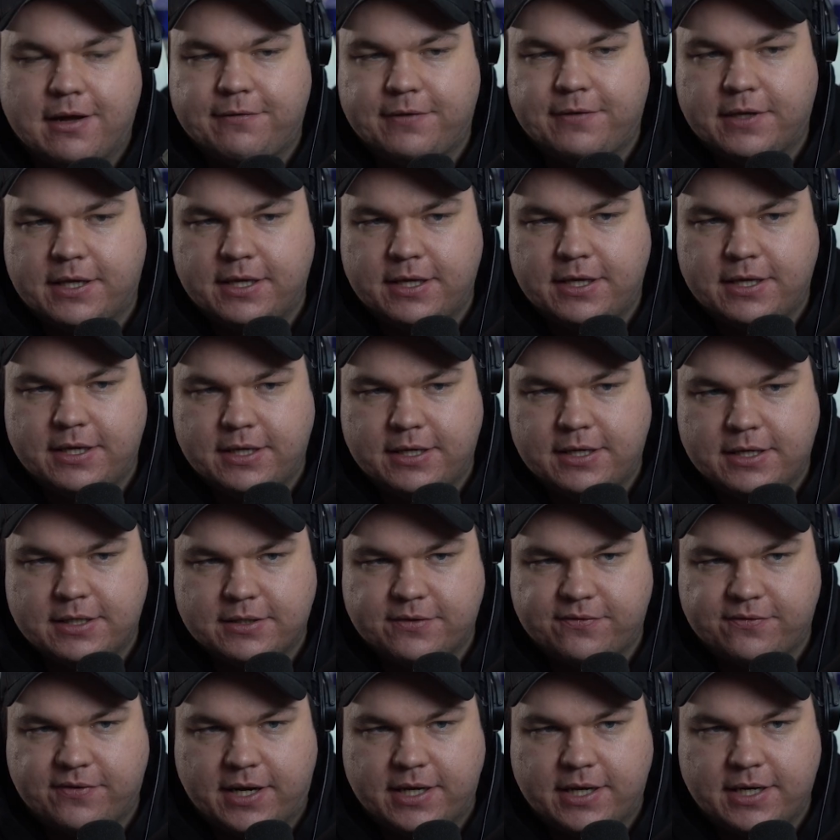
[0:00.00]
I think
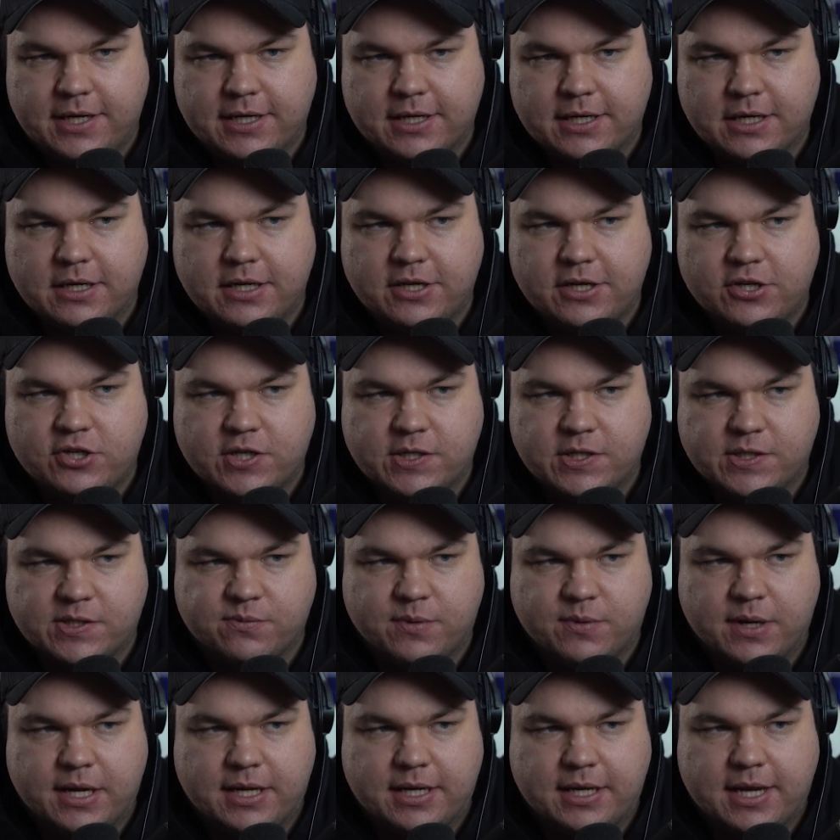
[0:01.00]
he's finding the niches
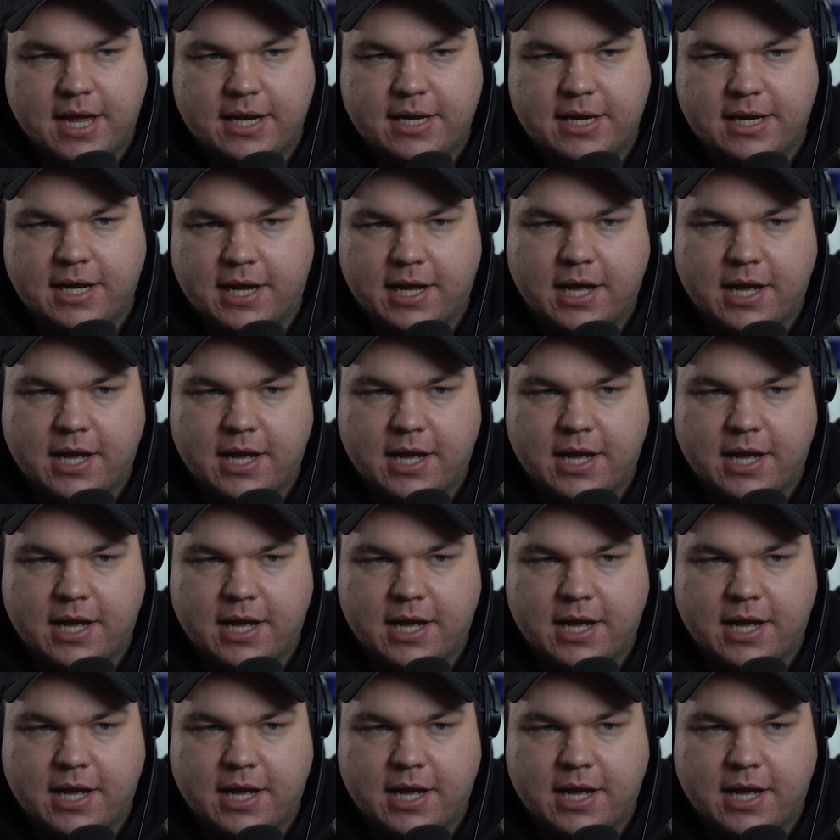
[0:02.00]
where that